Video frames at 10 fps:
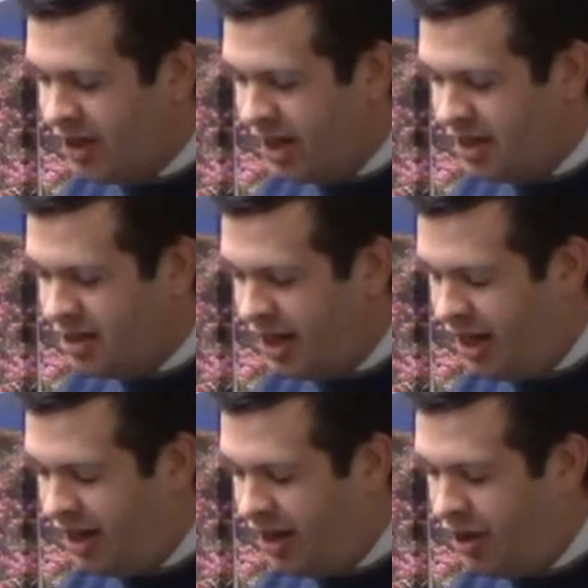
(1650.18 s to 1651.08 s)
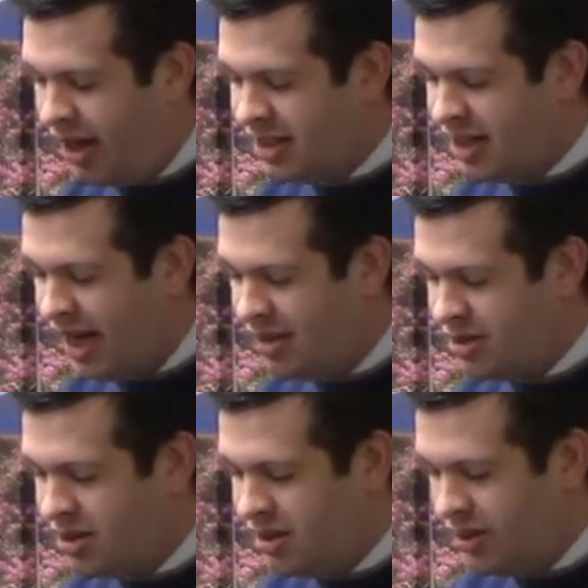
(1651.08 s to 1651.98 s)
And a lot of
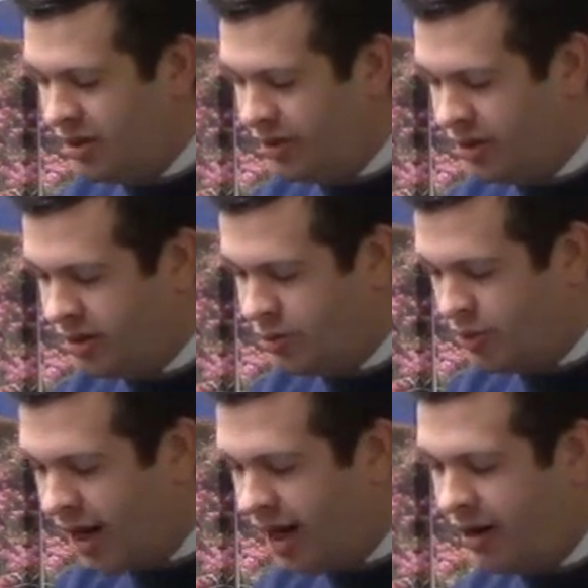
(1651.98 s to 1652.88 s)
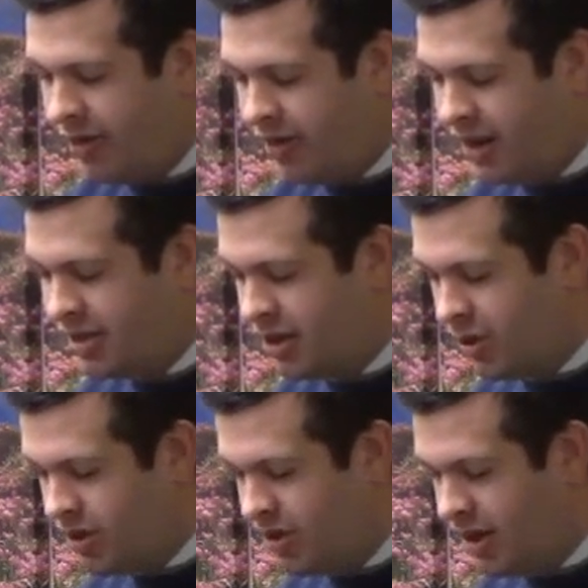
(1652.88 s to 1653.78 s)
times, there's prayer and things that
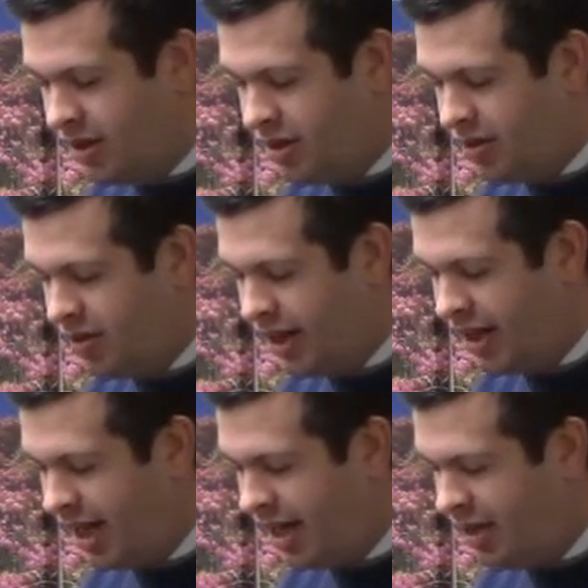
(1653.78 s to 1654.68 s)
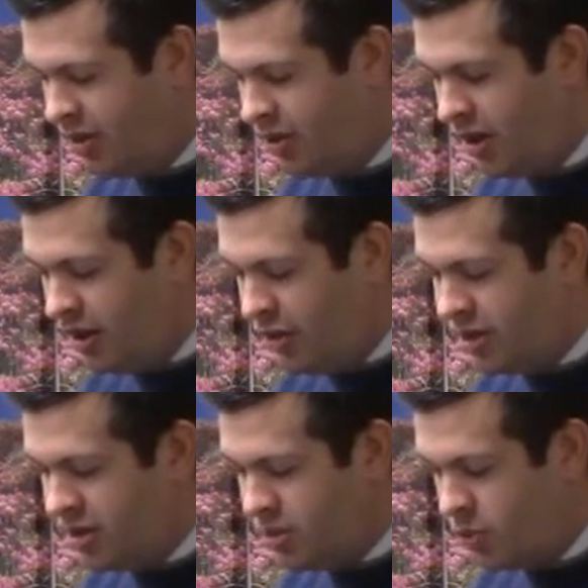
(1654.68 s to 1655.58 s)
go into it, and you're like, hey,
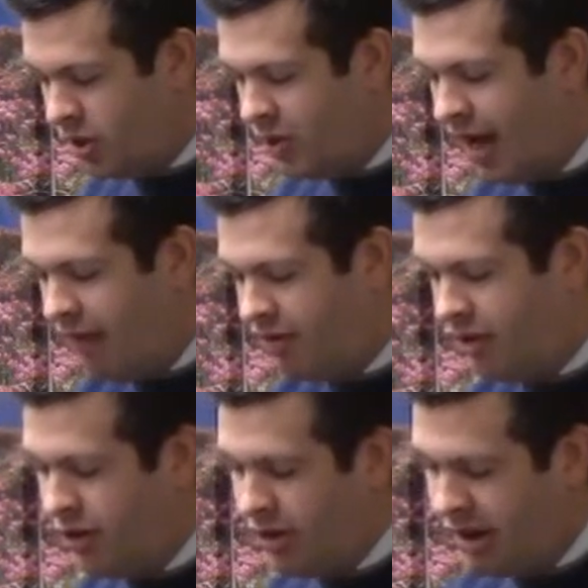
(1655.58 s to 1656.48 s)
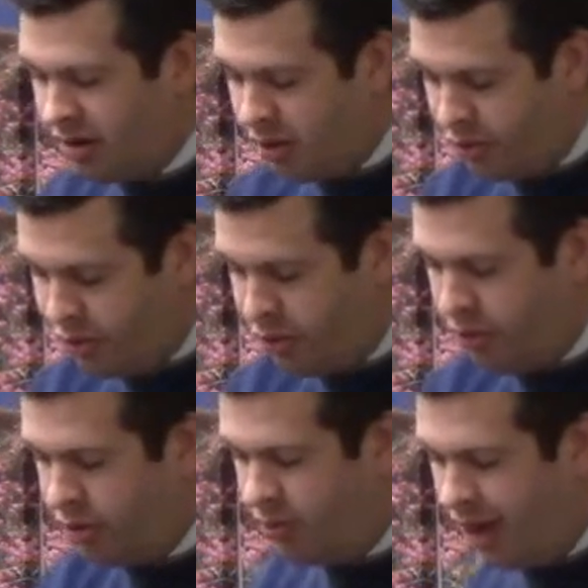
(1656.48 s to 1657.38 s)
this is where you have to go. You have to go
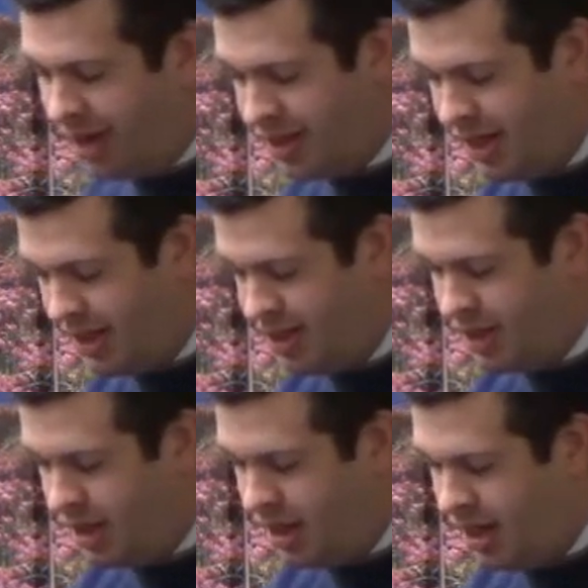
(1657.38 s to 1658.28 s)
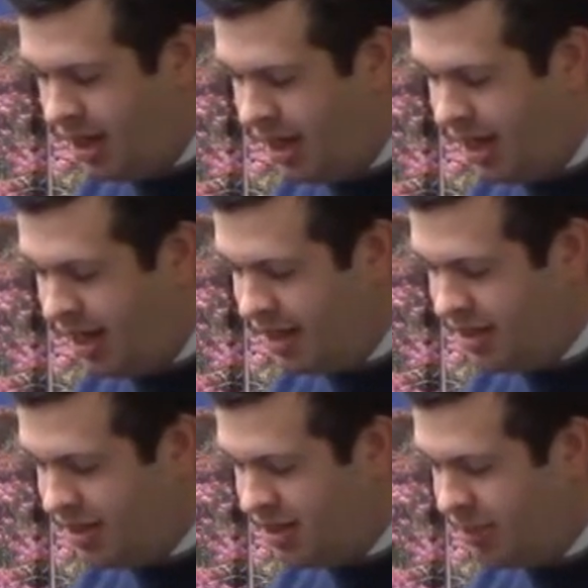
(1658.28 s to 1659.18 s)
through the process.
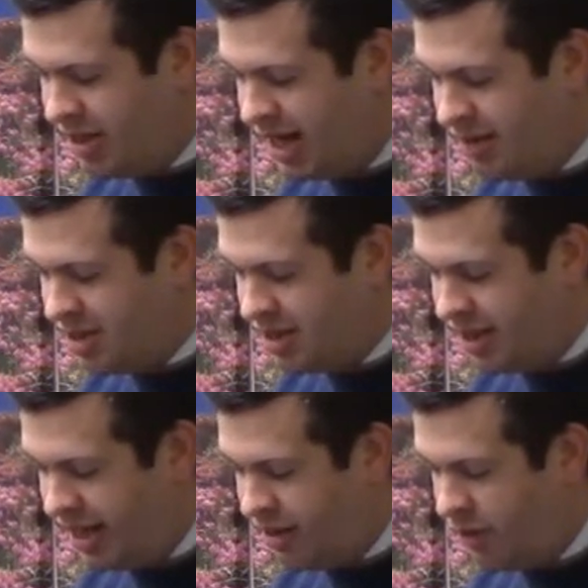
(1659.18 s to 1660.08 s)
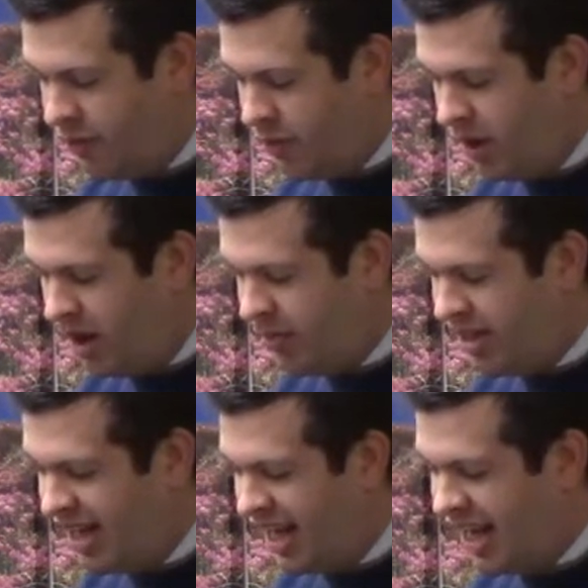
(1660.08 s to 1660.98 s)
And sometimes it's like
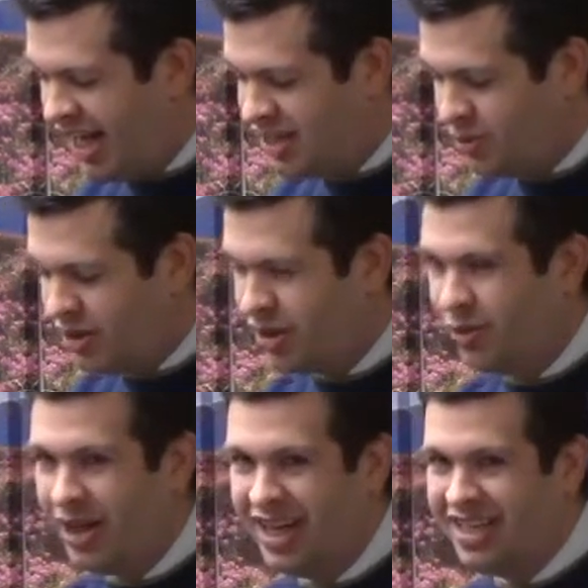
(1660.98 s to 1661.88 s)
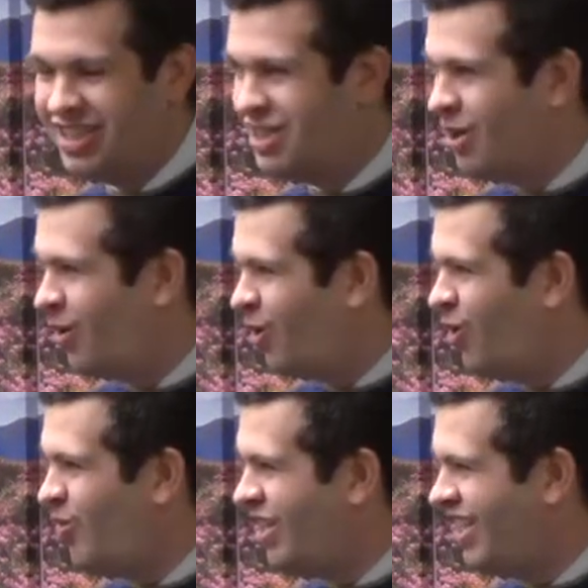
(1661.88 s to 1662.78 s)
overwhelming. Hey, I just want to quit and just go
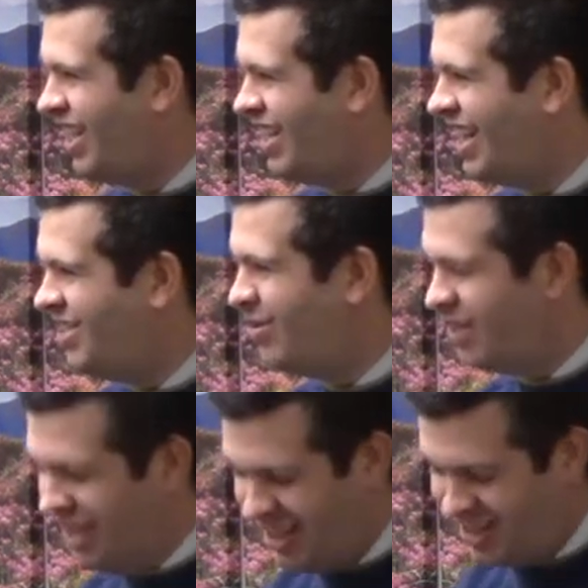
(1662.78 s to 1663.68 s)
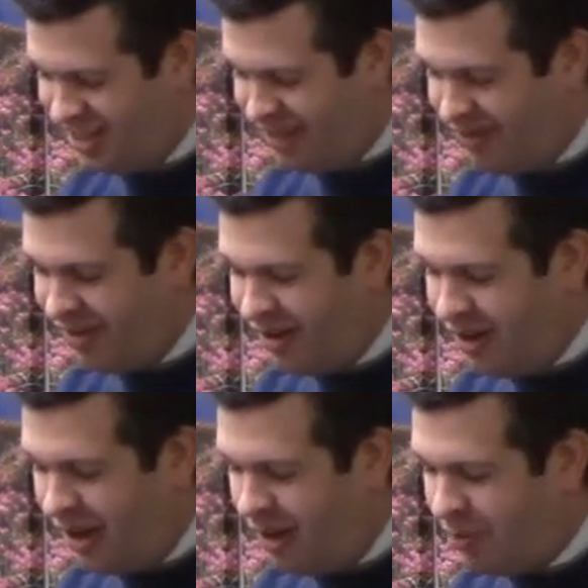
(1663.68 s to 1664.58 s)
home and not do any of this stuff.
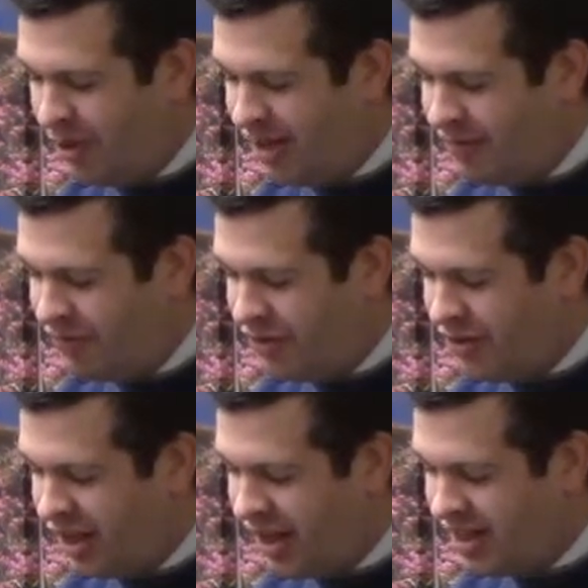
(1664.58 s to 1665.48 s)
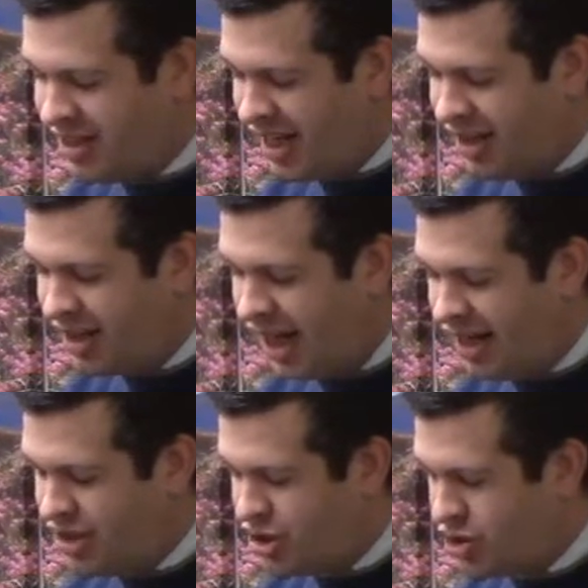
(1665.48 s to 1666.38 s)
But the thing is that
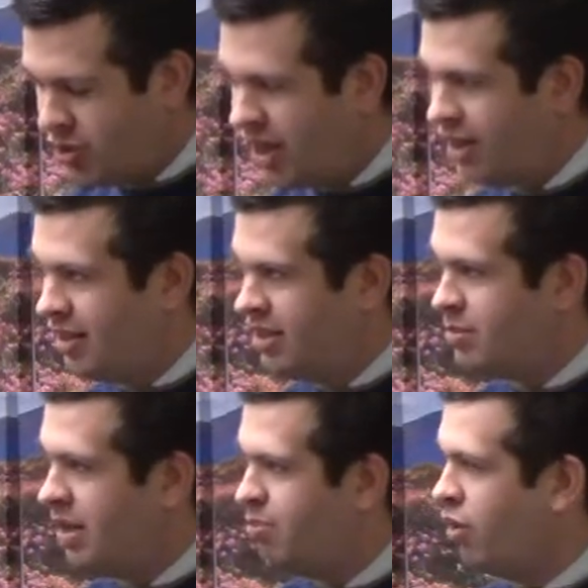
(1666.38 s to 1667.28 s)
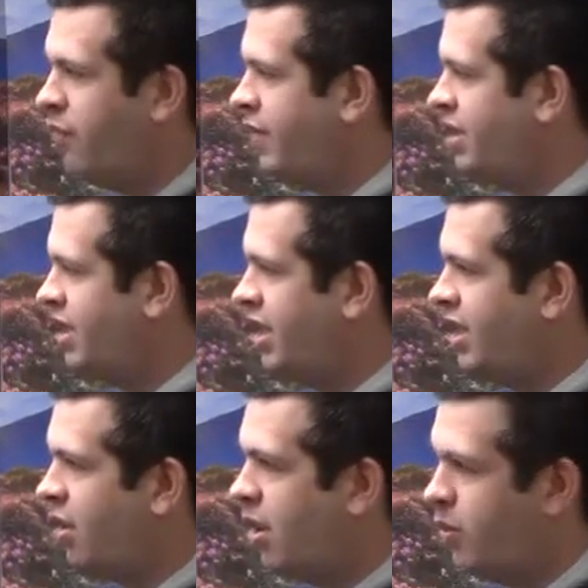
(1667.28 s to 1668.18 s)
God's strength is made perfect
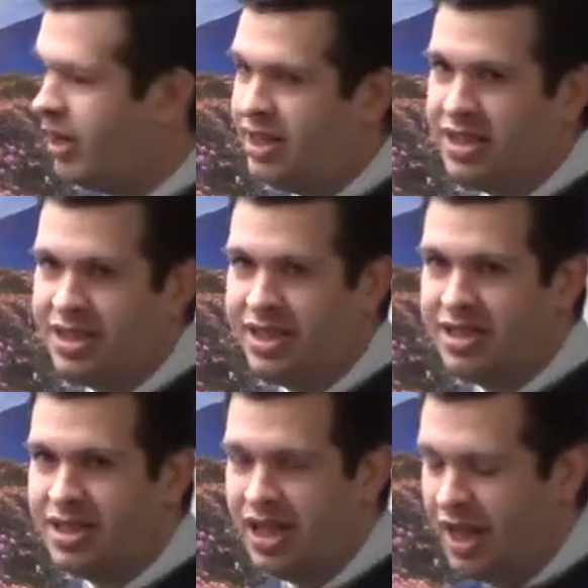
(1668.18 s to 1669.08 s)
in our weaknesses.